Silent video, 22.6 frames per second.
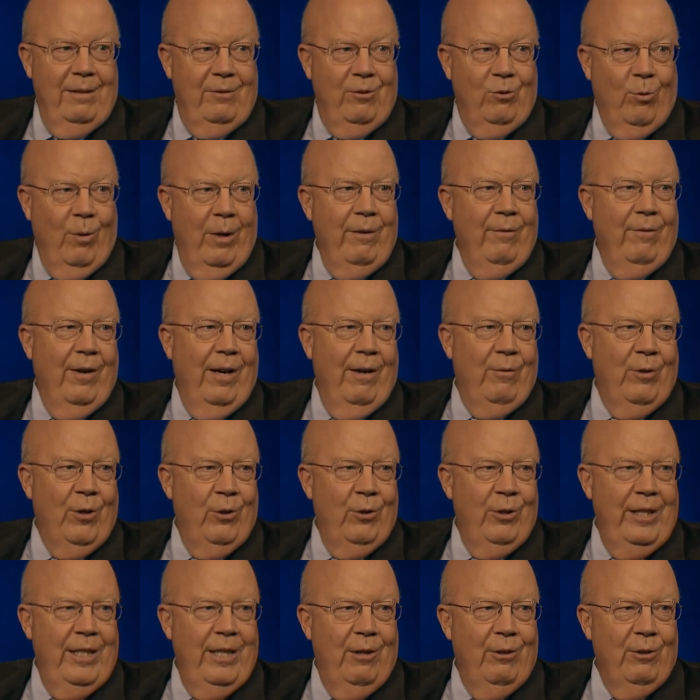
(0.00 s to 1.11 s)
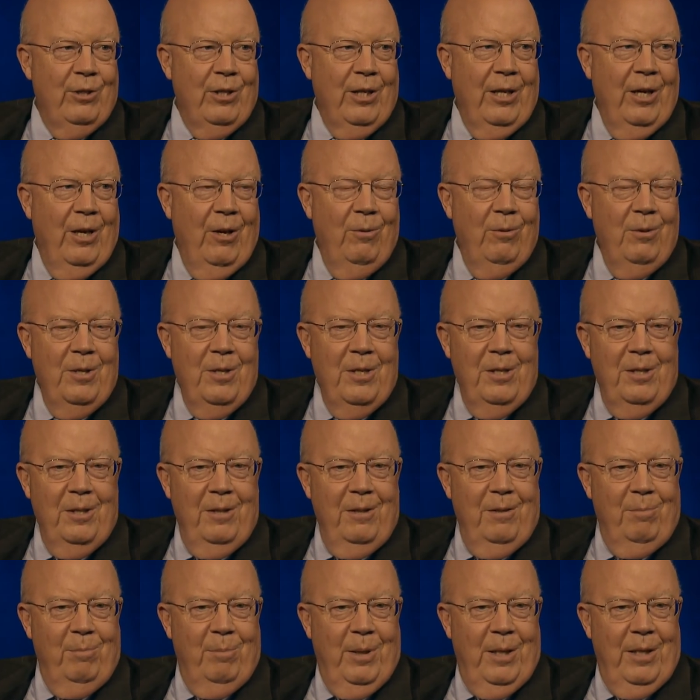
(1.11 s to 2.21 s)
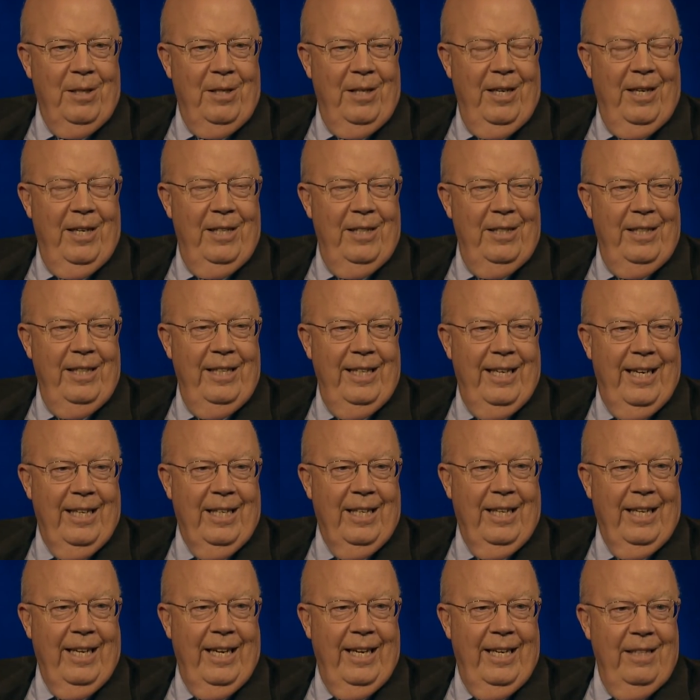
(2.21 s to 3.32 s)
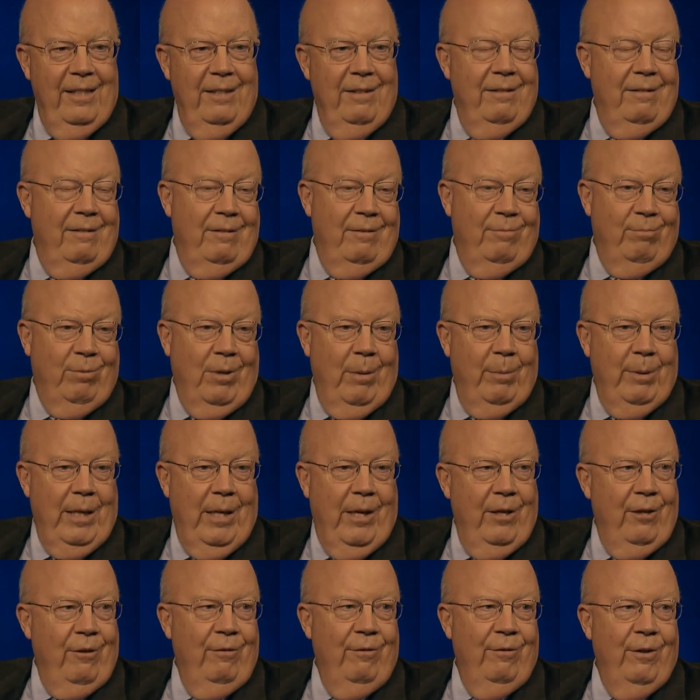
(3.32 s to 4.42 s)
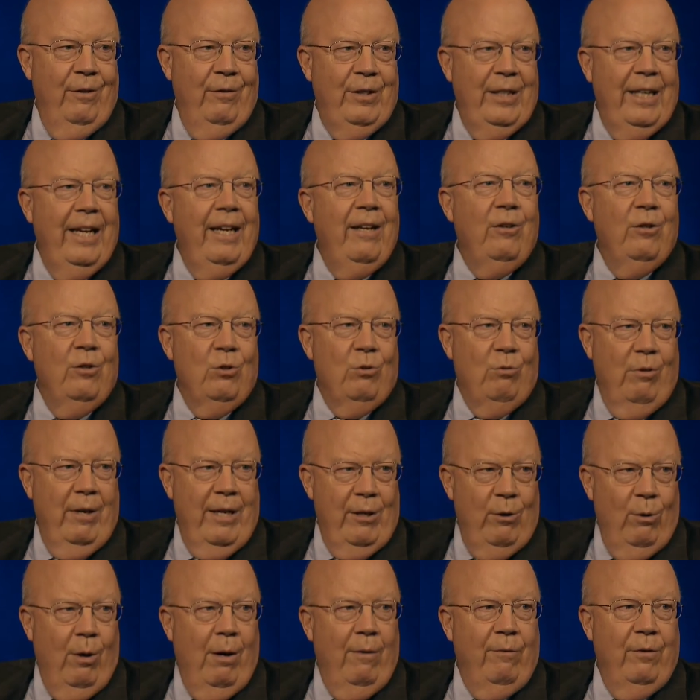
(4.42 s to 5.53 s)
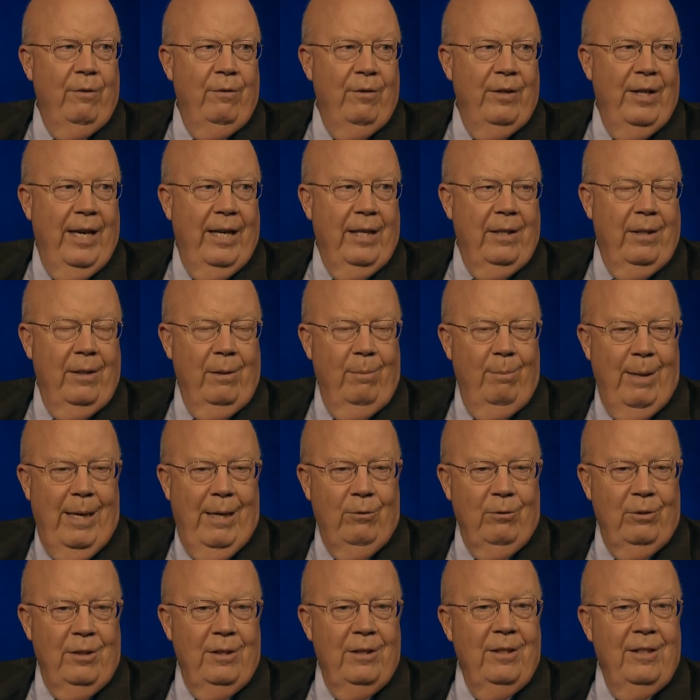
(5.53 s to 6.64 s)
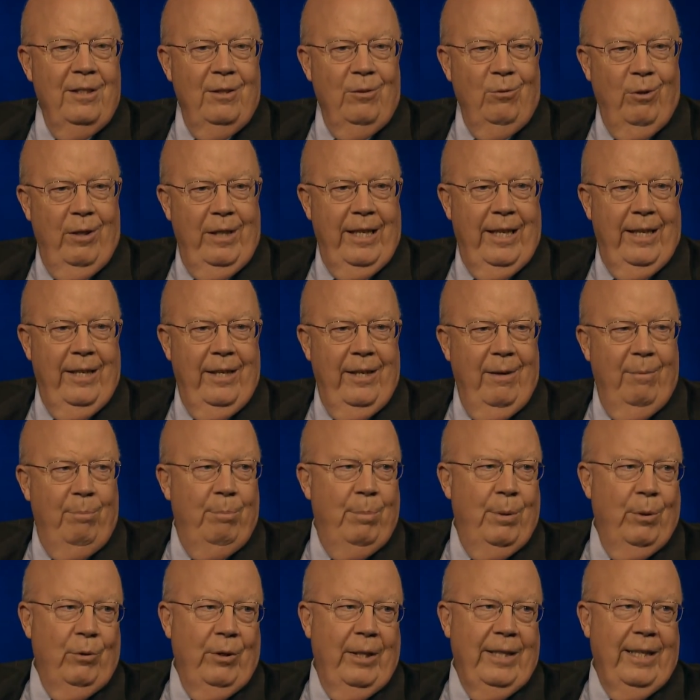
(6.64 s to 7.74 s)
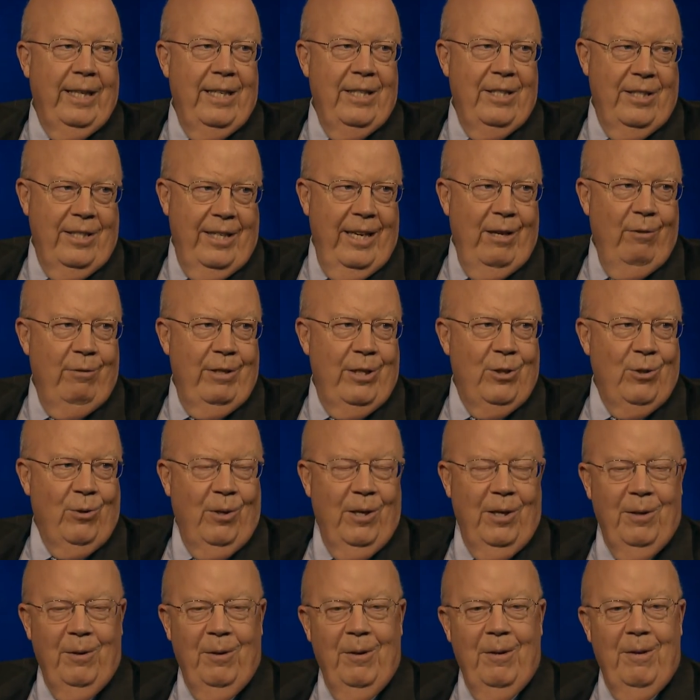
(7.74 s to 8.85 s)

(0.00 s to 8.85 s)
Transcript: uh, 25, 30 years ago, but and he had land, probably 150 acres, right off of that on a mountain, where they ended up building a ski resort